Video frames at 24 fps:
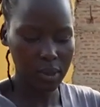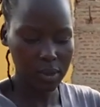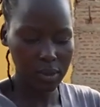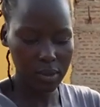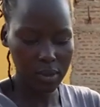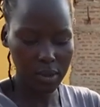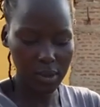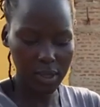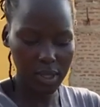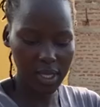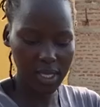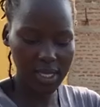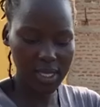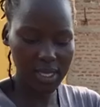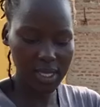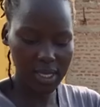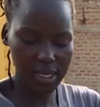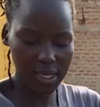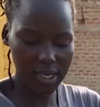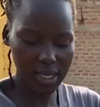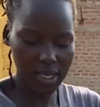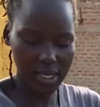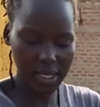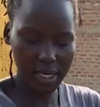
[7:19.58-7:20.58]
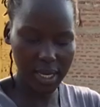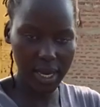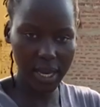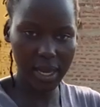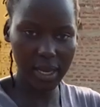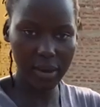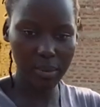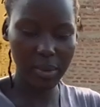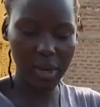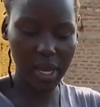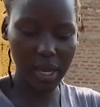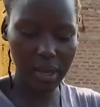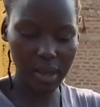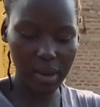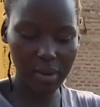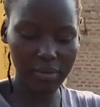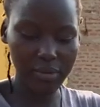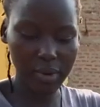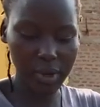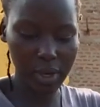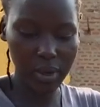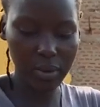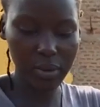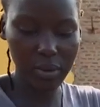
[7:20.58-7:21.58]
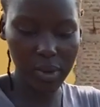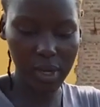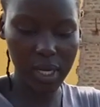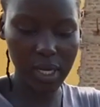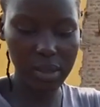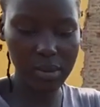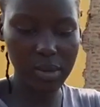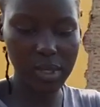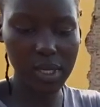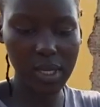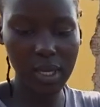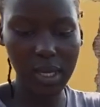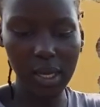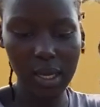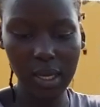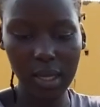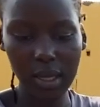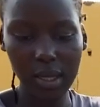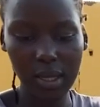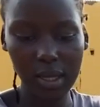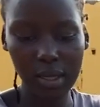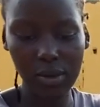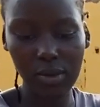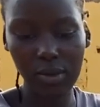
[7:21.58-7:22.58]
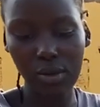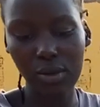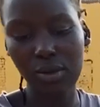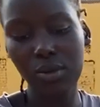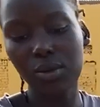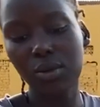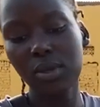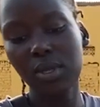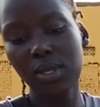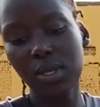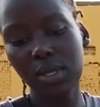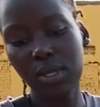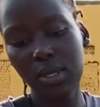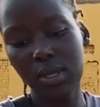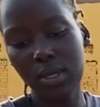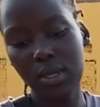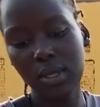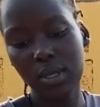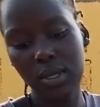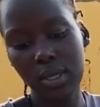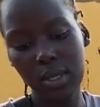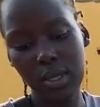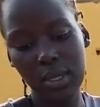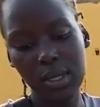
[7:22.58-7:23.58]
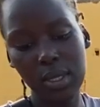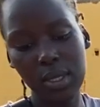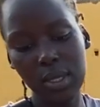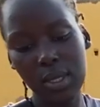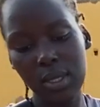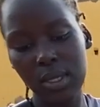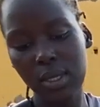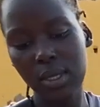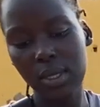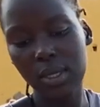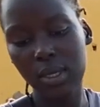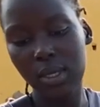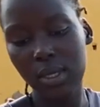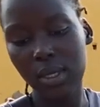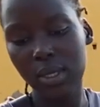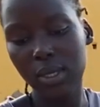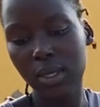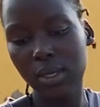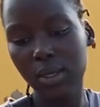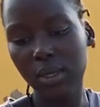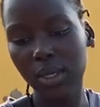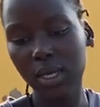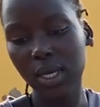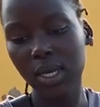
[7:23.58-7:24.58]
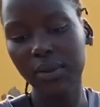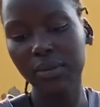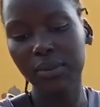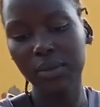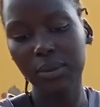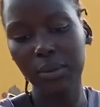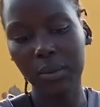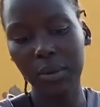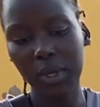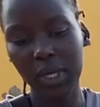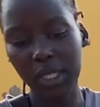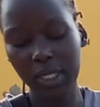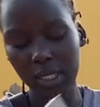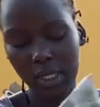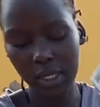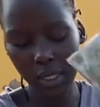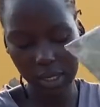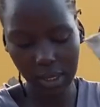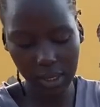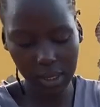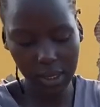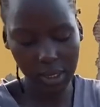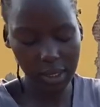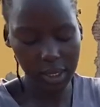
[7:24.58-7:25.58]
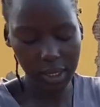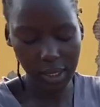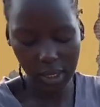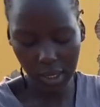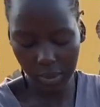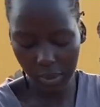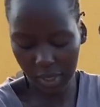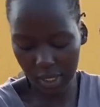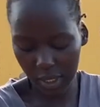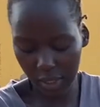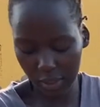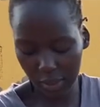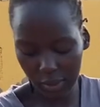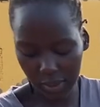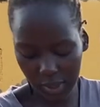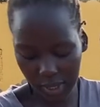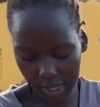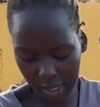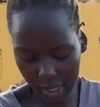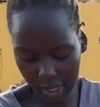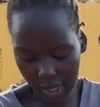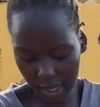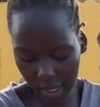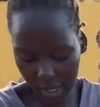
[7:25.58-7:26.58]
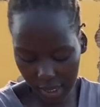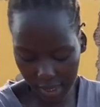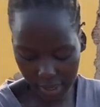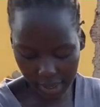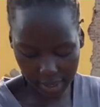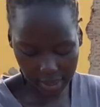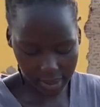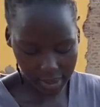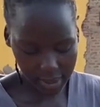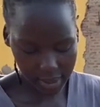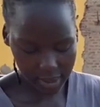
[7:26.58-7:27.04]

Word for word: So this is shared by everyone who comes here, the straws. So you have to wash it and make sure it's clean.